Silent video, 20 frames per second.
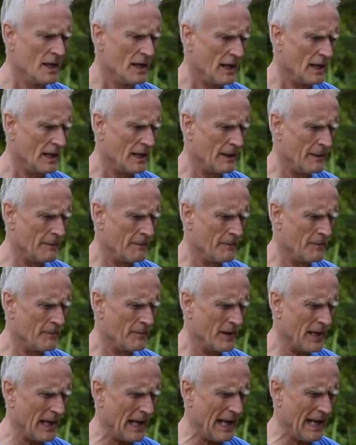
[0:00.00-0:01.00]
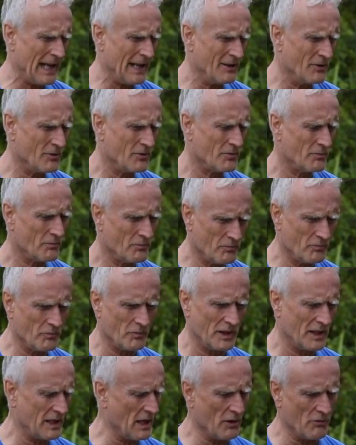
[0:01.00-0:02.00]
And
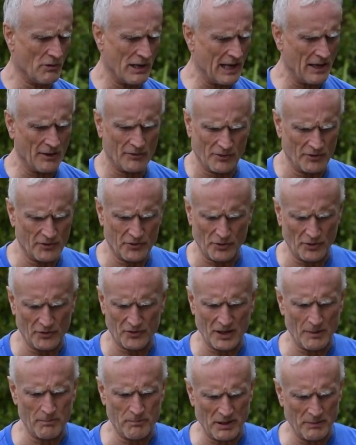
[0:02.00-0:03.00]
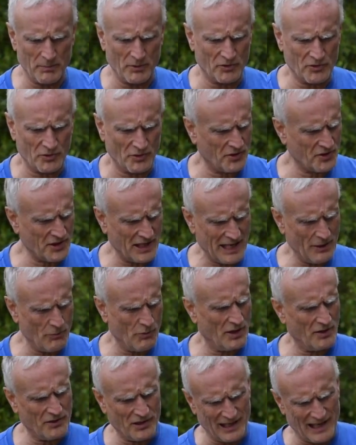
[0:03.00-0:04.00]
we go around and sort of some people sort of say,
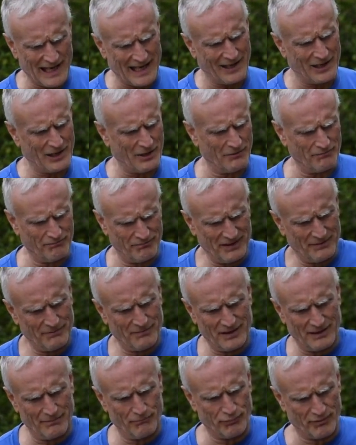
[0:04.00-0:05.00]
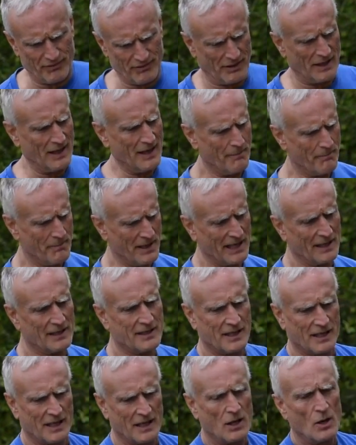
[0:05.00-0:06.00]
well, the length of the
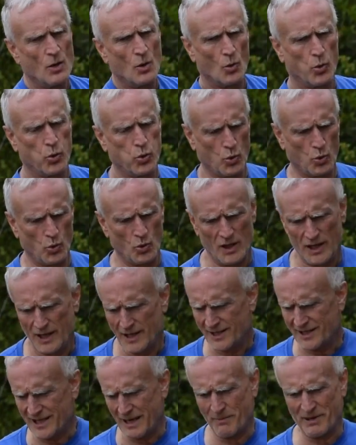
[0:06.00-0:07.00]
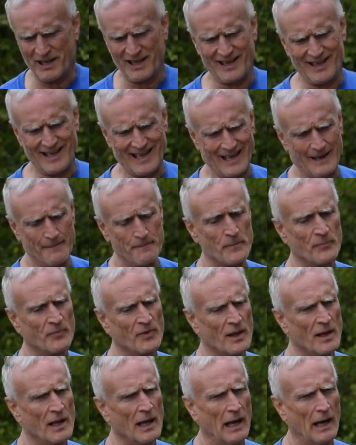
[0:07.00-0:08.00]
meter, something like that.
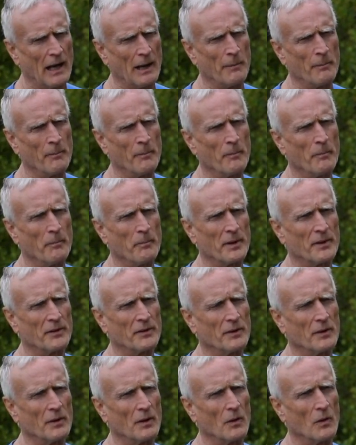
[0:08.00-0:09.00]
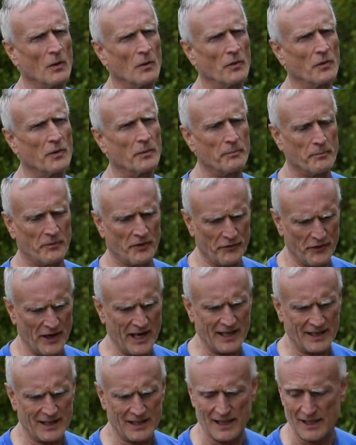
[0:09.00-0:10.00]
But the
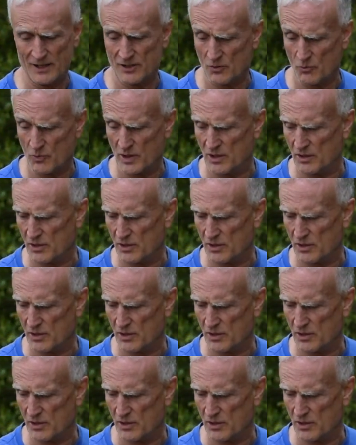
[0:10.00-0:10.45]
fact is that when